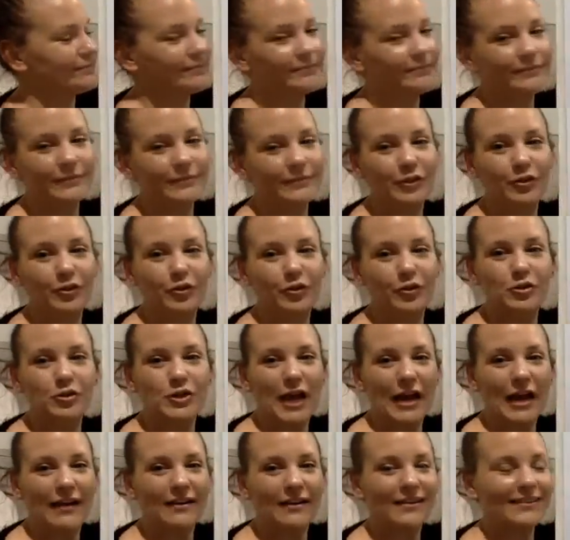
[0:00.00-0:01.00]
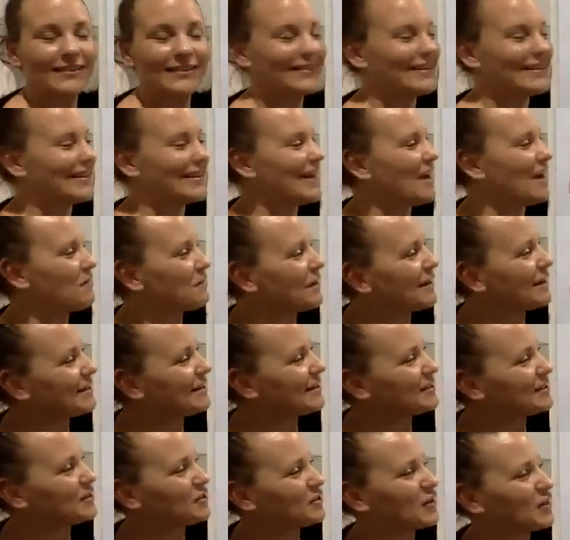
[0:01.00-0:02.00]
You're all chatting. Now I'm getting
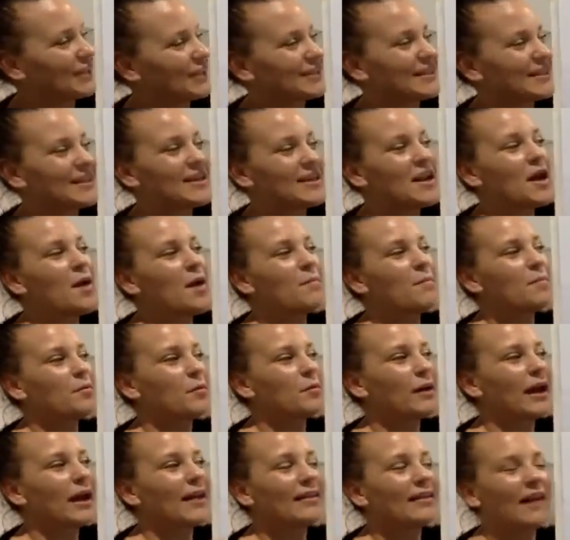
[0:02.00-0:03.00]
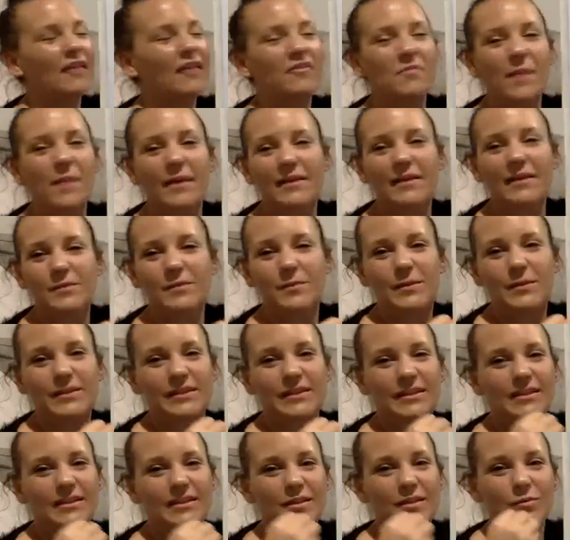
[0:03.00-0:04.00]
distracted. But what I love about this
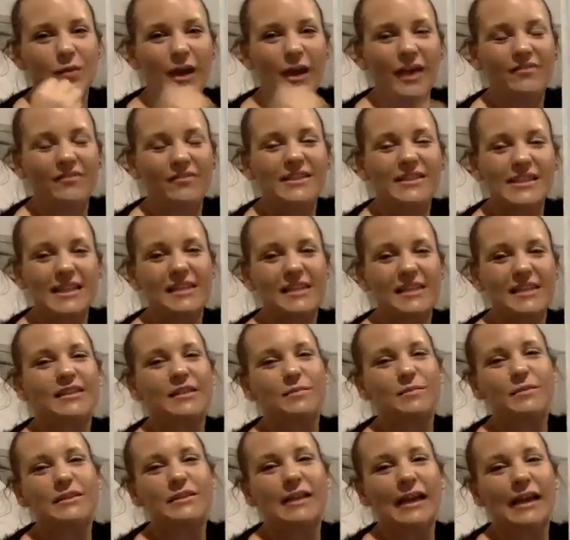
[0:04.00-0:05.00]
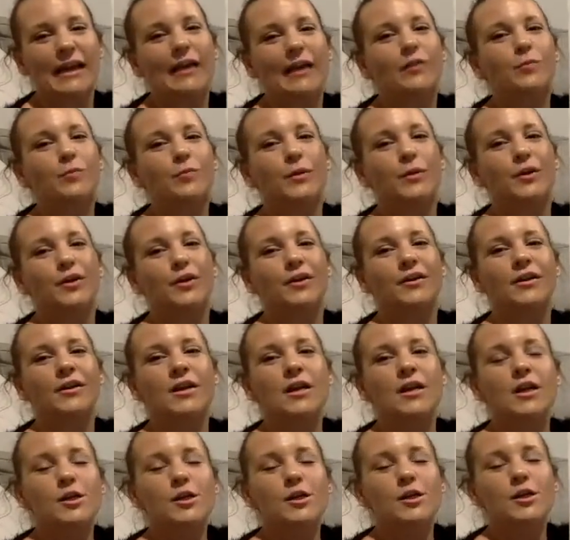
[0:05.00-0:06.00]
business is we have systems to help you.
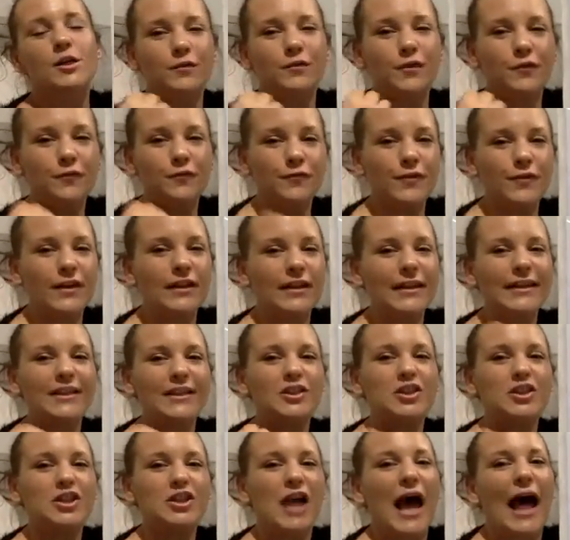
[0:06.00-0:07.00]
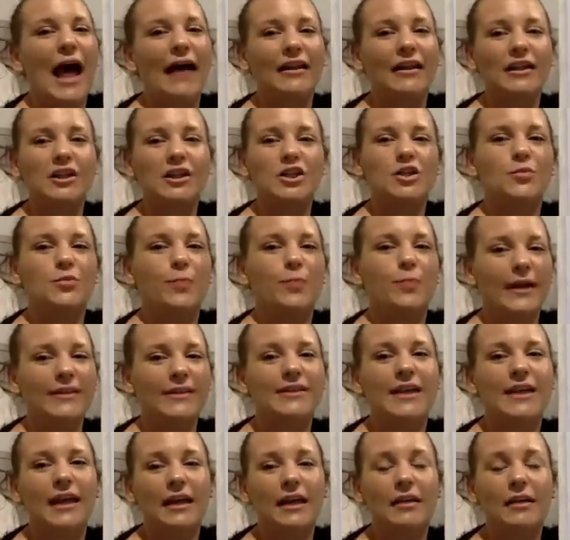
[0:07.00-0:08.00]
So if you're feeling challenged by
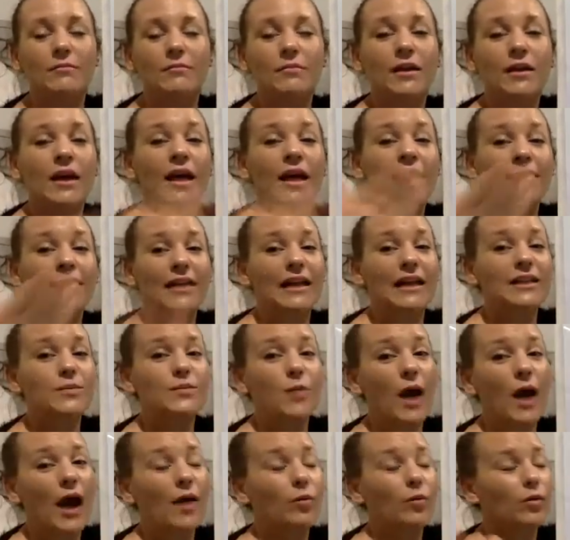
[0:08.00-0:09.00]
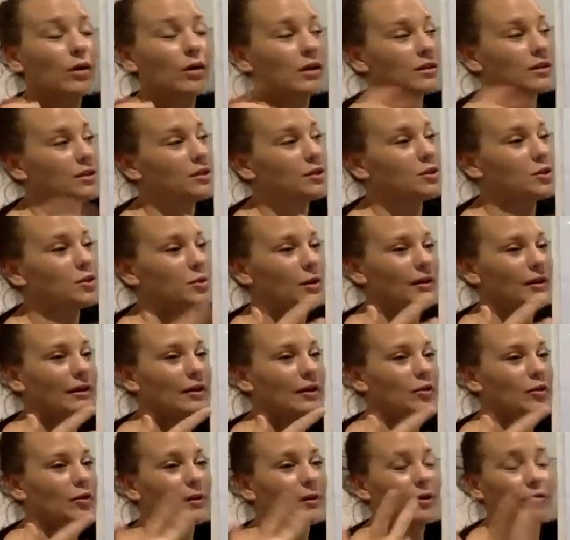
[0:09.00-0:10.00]
team, that's why I wanted to do a
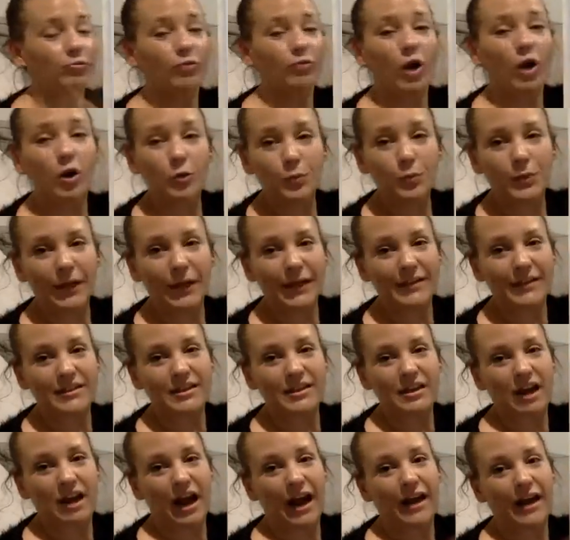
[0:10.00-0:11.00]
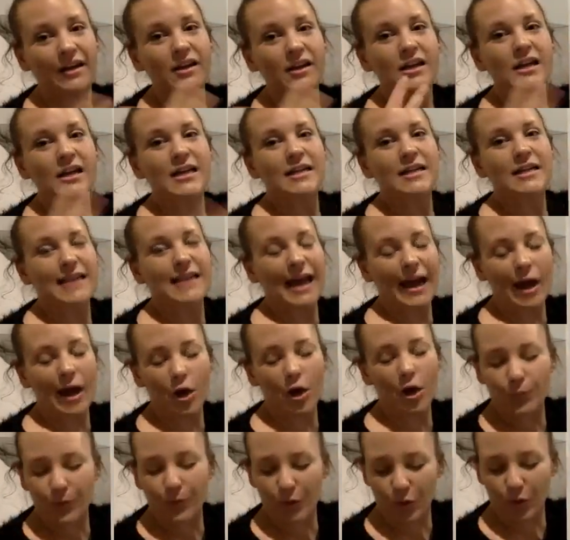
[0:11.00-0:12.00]
little bit of role play tonight to
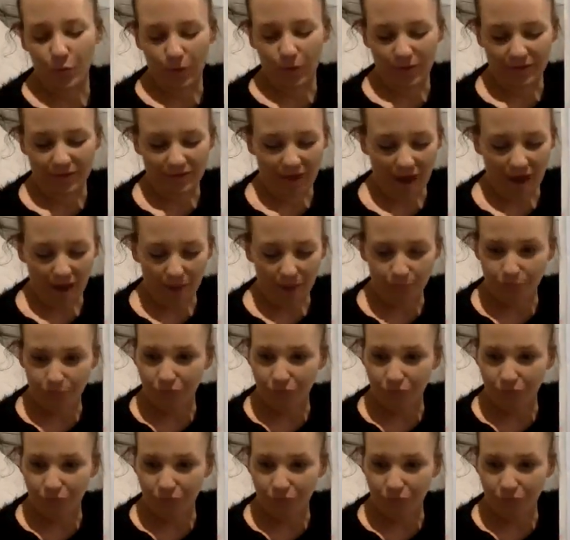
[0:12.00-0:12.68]
help you with that.